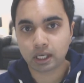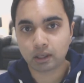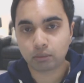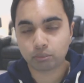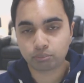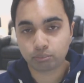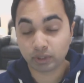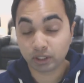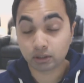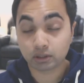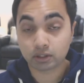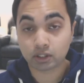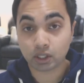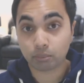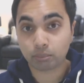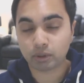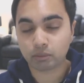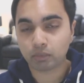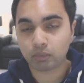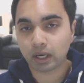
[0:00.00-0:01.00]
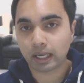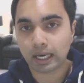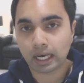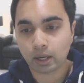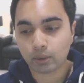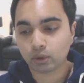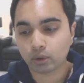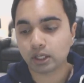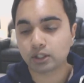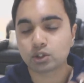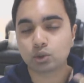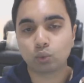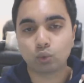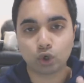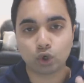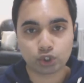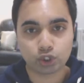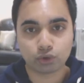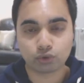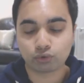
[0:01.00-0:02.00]
up builds up in my hair. I like to
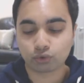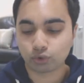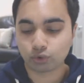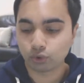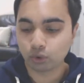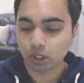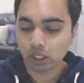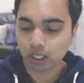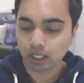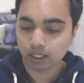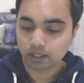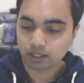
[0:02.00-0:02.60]
wash it through.